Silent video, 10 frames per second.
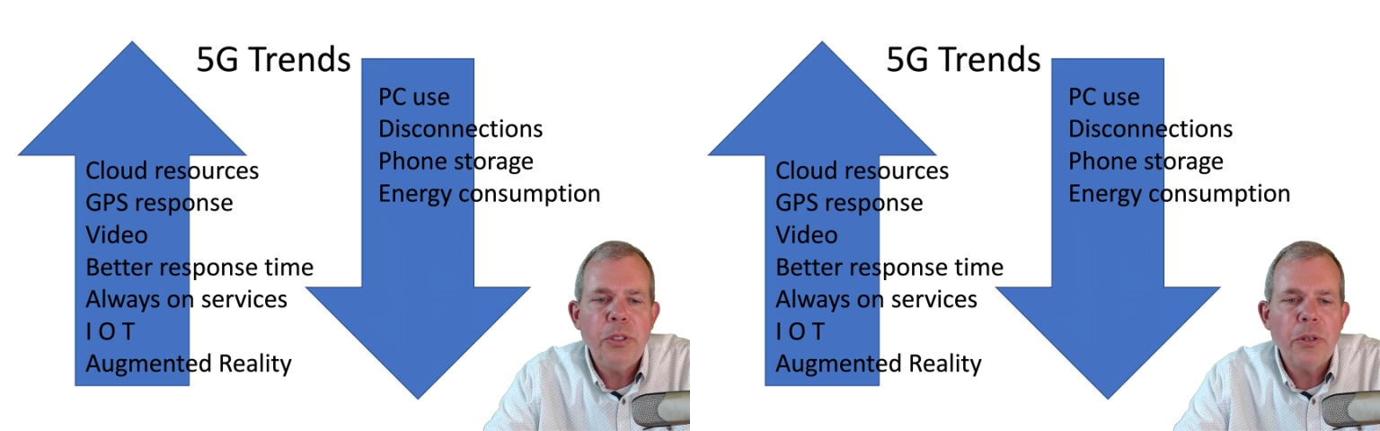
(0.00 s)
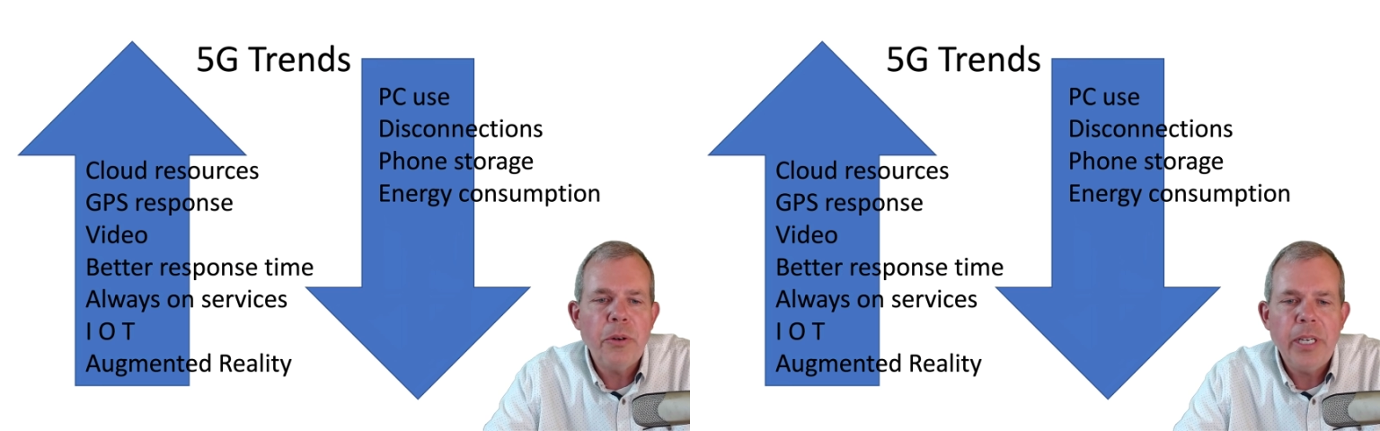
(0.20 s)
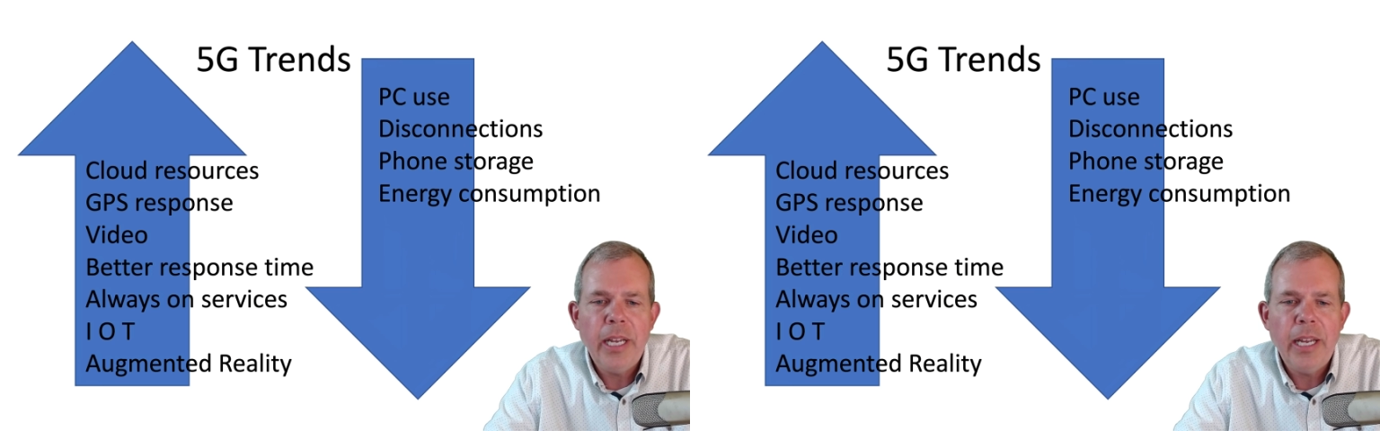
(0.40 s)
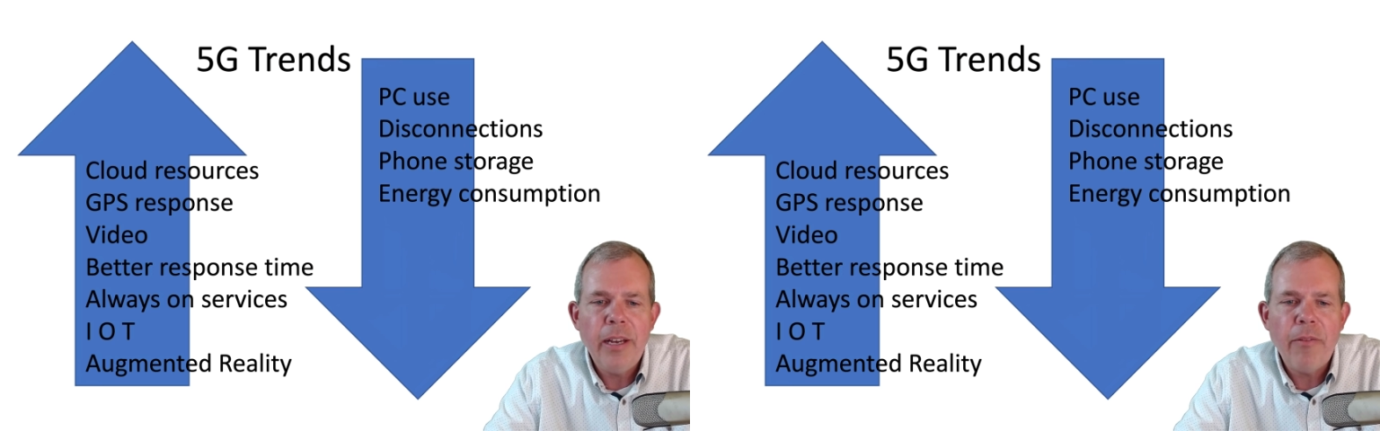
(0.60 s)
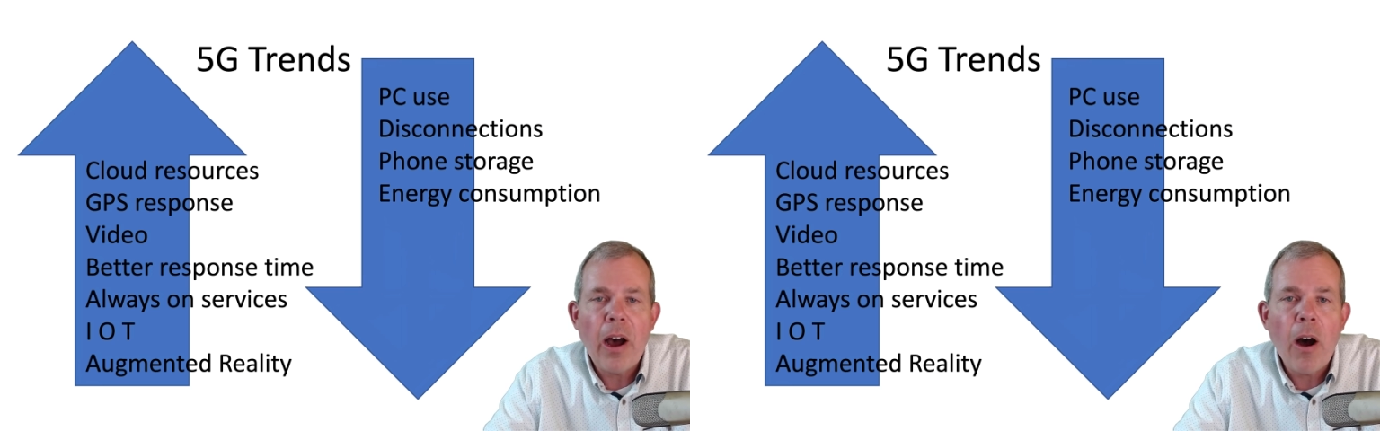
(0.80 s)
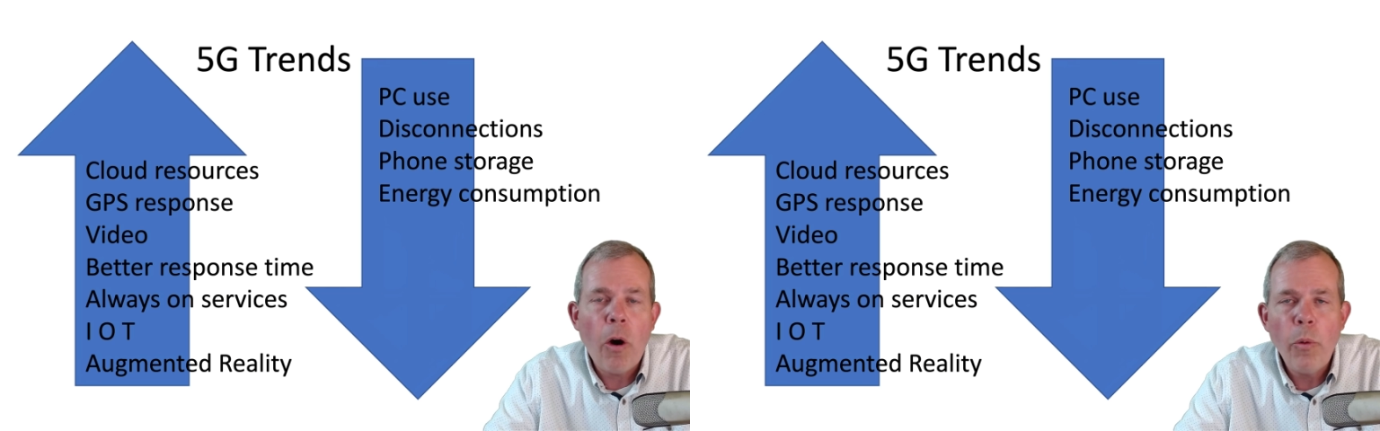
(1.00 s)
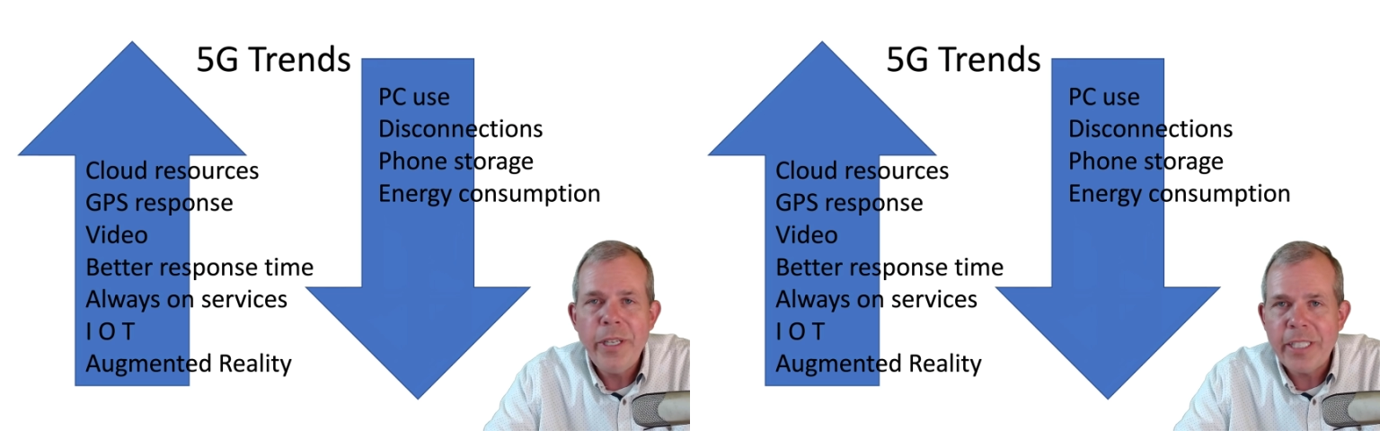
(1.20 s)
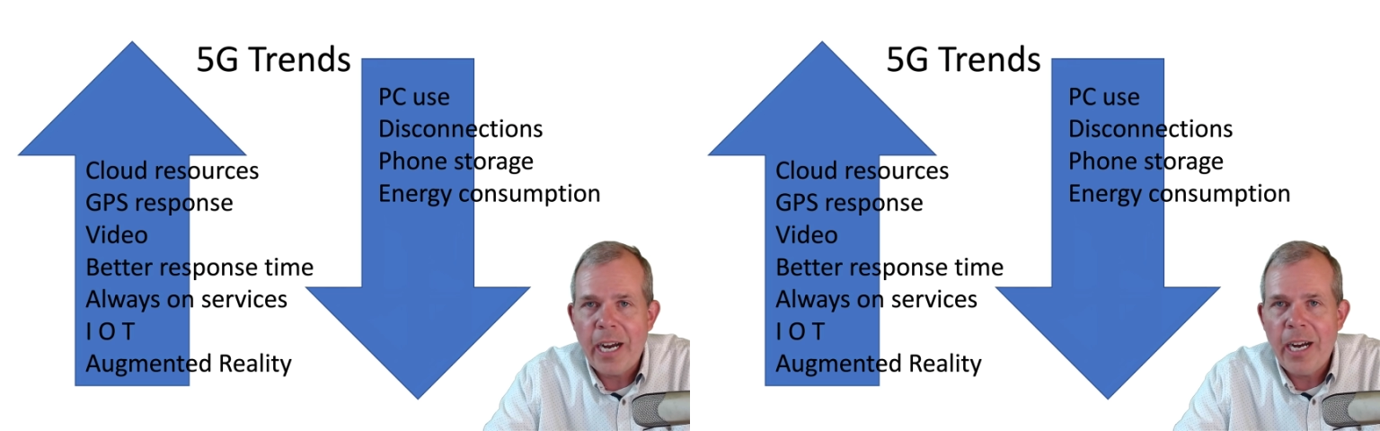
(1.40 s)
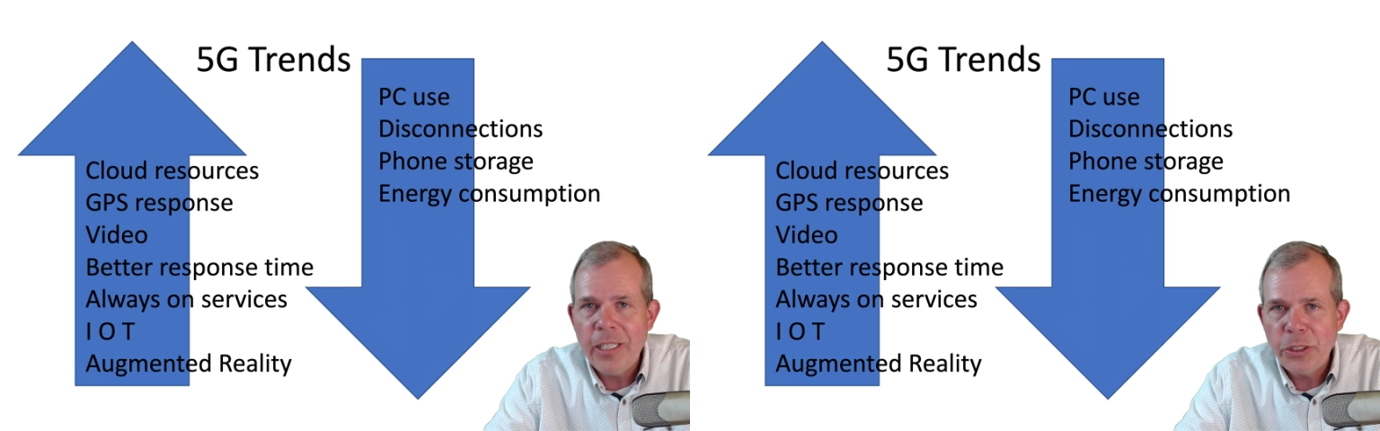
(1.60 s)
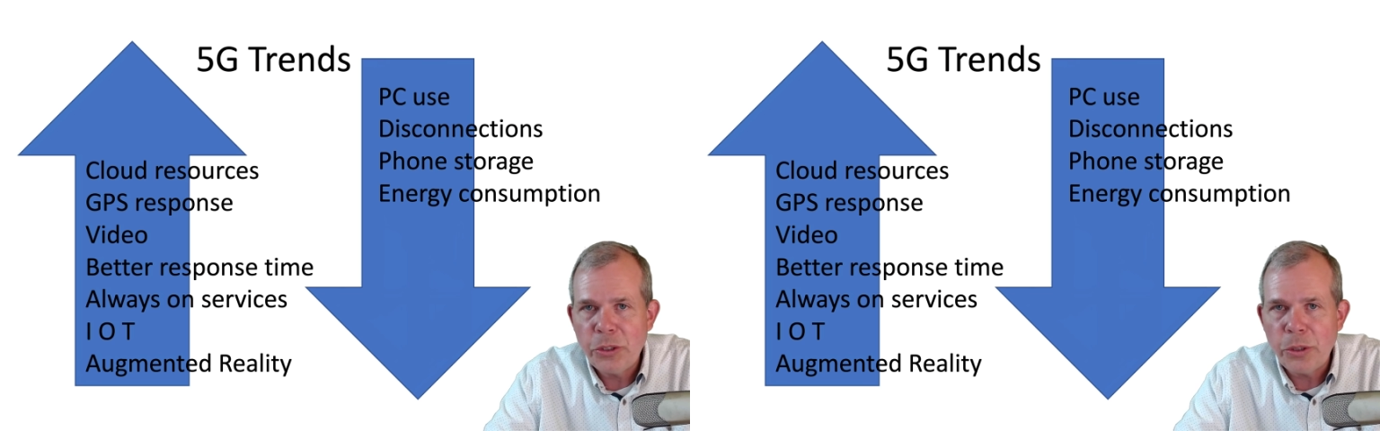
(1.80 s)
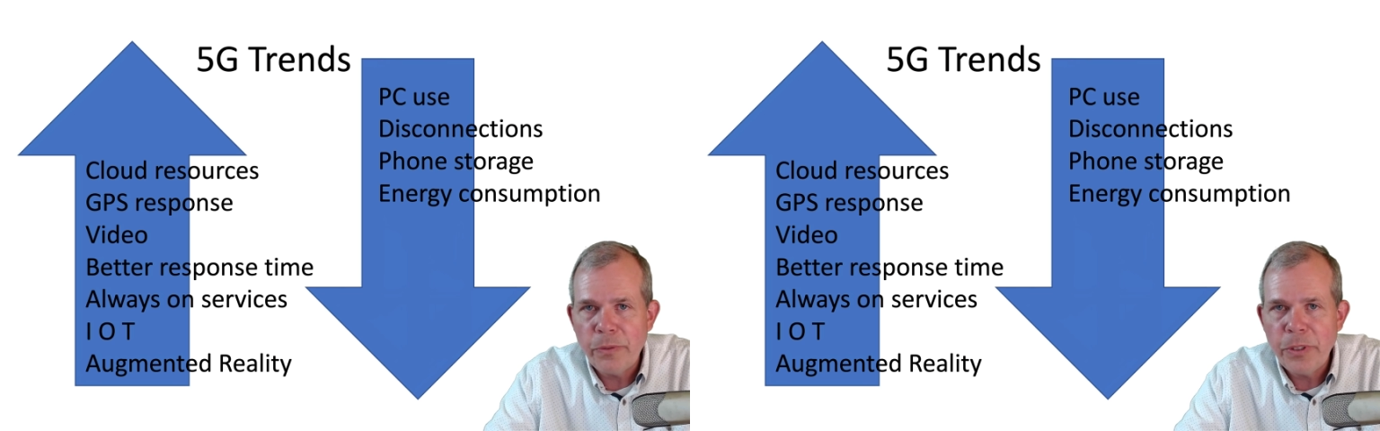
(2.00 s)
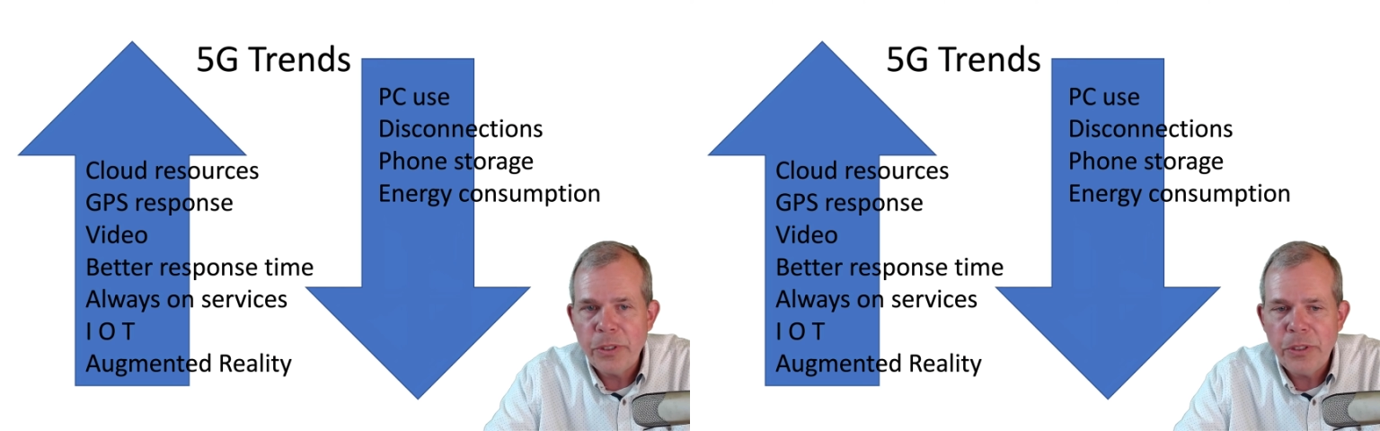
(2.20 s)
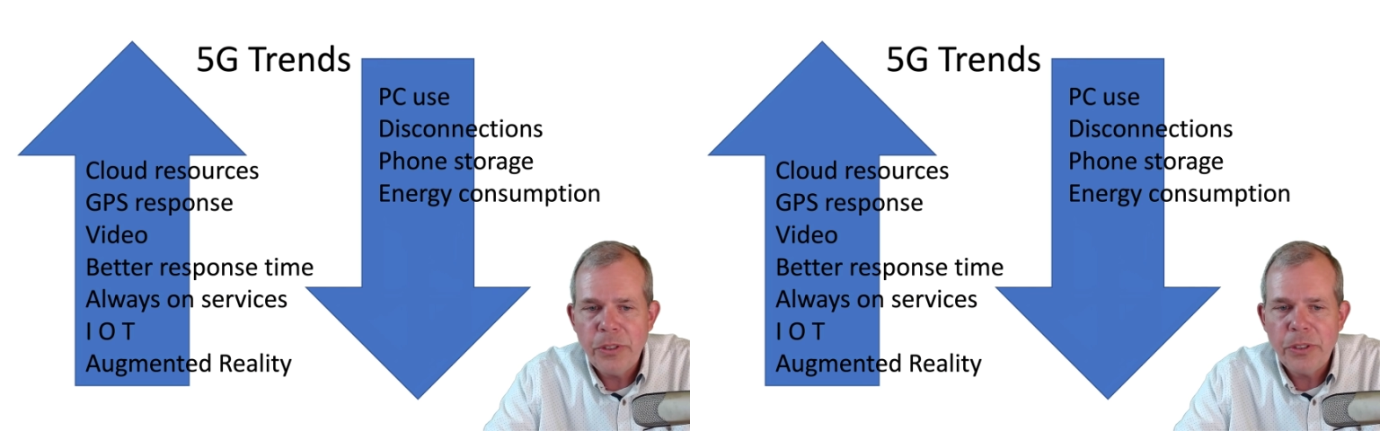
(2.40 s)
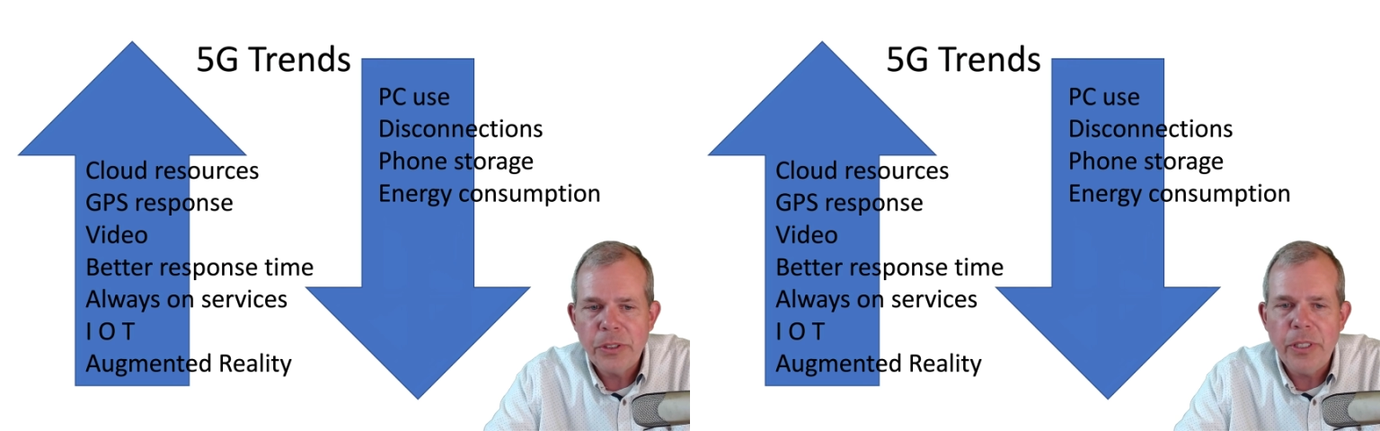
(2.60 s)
You're going to have always on services,